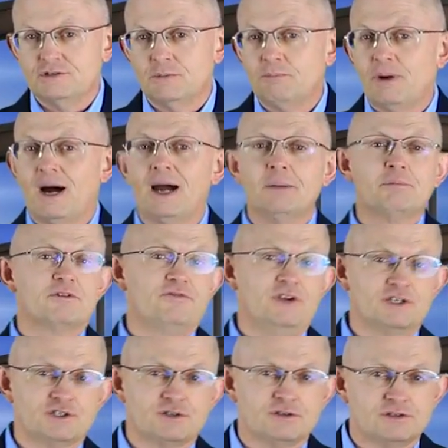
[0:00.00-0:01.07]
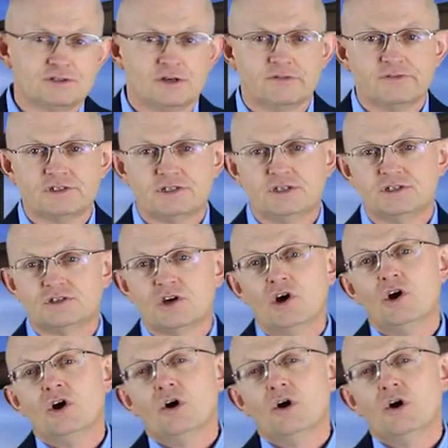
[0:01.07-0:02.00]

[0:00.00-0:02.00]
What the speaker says: to buy professional services